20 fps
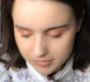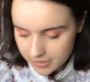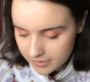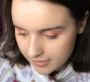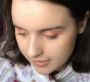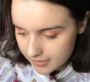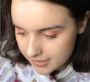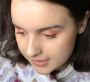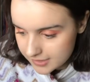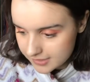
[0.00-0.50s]

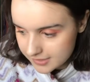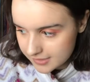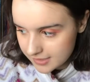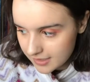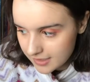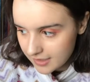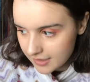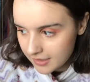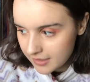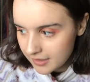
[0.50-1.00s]
because
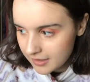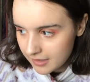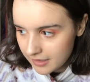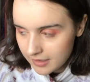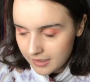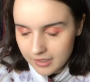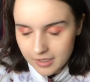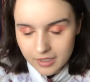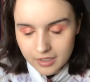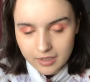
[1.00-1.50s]

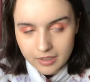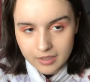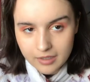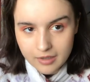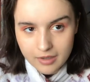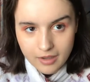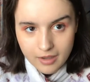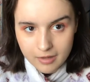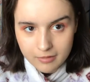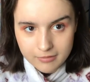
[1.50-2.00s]

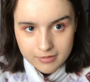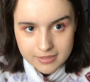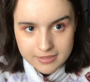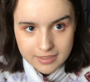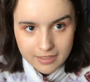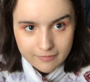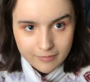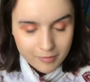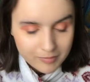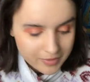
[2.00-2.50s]
I would
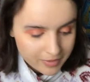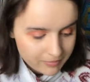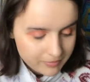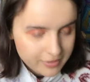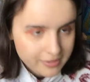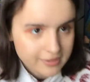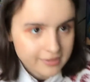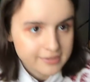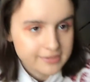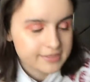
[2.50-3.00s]
never be able
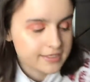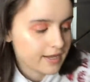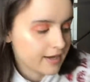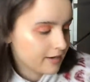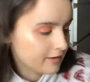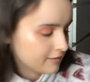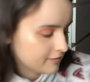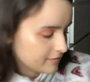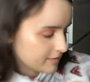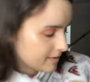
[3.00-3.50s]
to
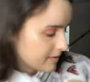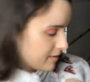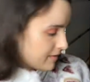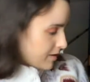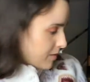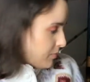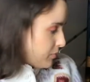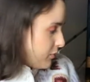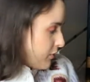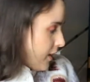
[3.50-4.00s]
decide on
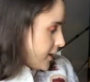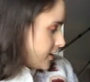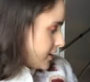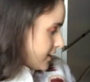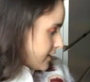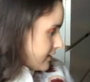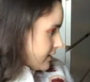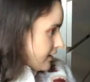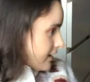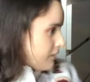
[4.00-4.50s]
a
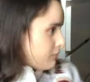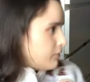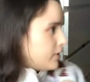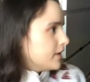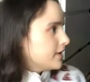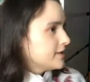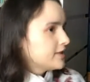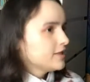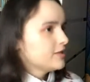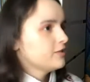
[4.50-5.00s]
project that I
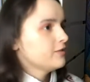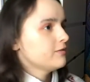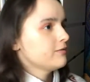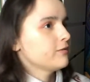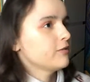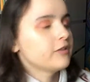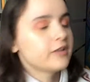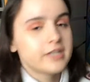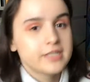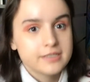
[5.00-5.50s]
wanted to do for
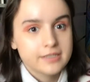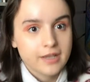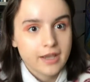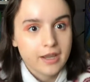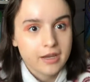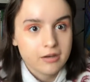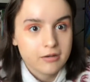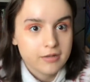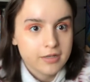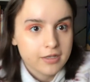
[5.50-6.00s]
an
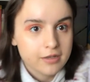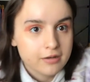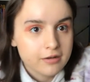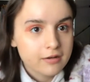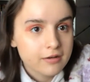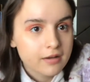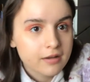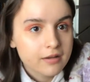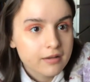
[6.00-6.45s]
entire year.